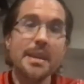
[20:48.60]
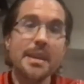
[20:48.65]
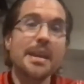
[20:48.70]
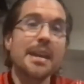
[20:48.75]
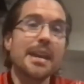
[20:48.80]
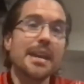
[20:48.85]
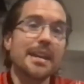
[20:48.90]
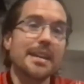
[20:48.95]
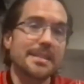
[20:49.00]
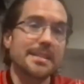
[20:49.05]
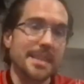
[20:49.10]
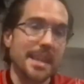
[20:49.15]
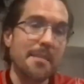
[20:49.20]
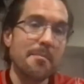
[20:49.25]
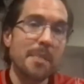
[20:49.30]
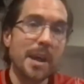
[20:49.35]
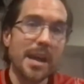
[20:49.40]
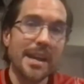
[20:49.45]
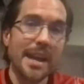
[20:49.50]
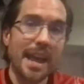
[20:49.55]
Because they
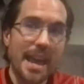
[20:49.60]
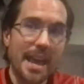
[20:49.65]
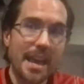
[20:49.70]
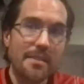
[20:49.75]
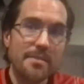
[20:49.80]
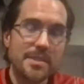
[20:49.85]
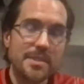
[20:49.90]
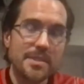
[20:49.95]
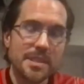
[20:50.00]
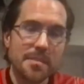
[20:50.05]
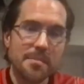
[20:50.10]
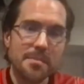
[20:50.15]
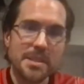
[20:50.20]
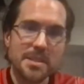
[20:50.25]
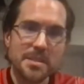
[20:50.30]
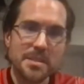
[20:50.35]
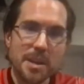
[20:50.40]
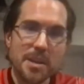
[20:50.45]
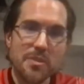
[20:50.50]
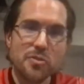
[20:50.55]
might have something
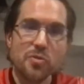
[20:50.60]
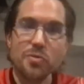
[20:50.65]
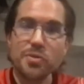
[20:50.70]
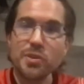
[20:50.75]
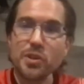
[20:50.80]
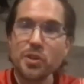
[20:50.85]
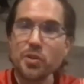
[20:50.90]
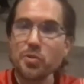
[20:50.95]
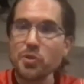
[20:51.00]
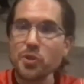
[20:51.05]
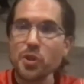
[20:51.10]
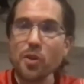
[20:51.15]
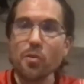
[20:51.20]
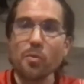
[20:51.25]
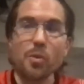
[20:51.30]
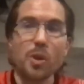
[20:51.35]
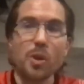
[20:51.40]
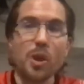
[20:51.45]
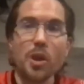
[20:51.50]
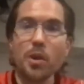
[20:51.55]
special that you don't,
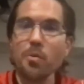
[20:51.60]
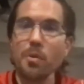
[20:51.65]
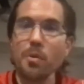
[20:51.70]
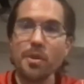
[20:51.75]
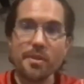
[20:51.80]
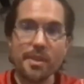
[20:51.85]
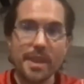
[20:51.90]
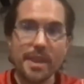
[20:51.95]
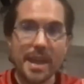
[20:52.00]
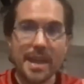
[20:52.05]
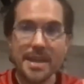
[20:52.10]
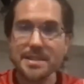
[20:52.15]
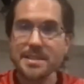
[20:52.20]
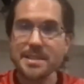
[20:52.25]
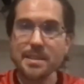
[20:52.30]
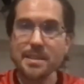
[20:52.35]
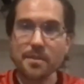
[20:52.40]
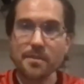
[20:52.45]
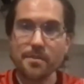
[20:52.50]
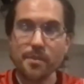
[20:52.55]
whether that's
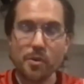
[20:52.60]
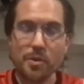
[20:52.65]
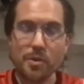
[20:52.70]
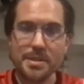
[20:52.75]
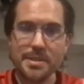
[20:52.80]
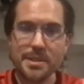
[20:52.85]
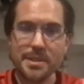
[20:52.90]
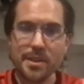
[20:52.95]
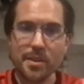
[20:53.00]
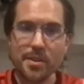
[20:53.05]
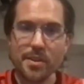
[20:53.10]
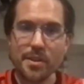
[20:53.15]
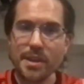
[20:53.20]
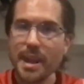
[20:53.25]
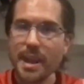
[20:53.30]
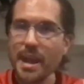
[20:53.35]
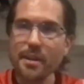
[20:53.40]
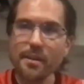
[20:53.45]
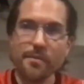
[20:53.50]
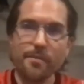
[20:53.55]
focusing on the
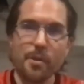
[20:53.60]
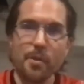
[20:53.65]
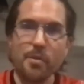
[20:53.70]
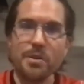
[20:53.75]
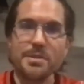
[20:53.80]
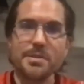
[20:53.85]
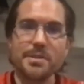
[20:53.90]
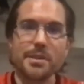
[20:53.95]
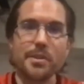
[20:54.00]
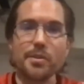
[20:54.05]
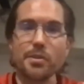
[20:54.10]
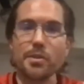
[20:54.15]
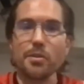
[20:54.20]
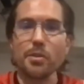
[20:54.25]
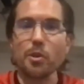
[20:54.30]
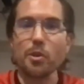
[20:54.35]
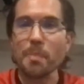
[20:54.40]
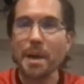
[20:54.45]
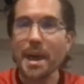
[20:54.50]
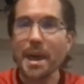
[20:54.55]
neck, focusing on their low
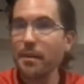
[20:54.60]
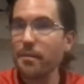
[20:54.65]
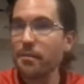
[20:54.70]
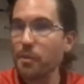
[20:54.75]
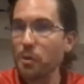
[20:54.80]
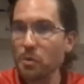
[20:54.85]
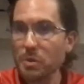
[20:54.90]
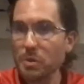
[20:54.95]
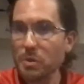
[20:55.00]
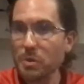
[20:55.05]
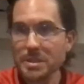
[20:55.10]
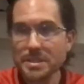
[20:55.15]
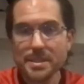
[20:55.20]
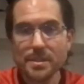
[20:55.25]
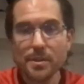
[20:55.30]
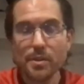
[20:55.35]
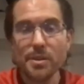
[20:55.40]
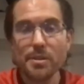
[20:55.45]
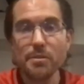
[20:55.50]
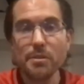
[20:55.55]
back, focusing on
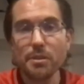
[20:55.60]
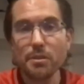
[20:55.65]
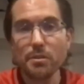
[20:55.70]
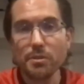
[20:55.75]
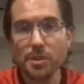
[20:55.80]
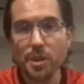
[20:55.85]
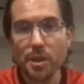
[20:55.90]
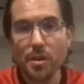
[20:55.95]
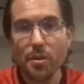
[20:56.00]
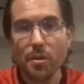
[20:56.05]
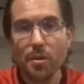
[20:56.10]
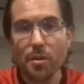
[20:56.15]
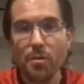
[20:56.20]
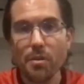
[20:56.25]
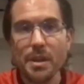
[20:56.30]
their little toe.